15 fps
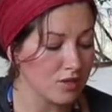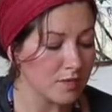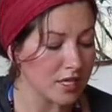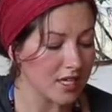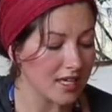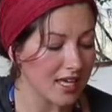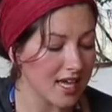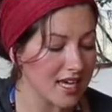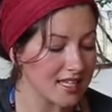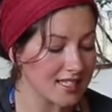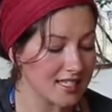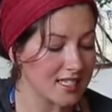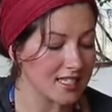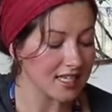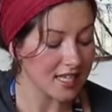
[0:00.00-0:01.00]
because
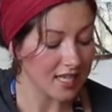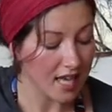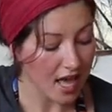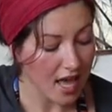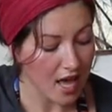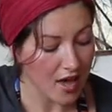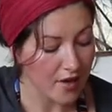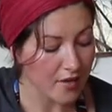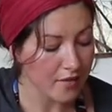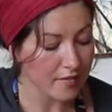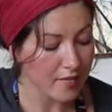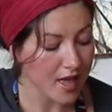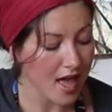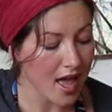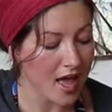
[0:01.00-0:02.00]
cacao,
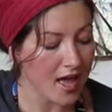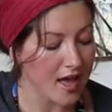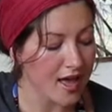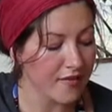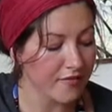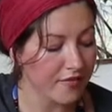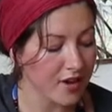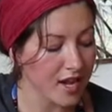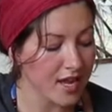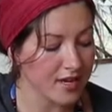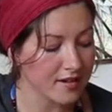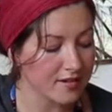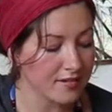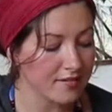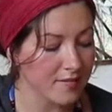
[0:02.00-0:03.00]
my
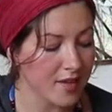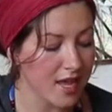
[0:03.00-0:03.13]
friend,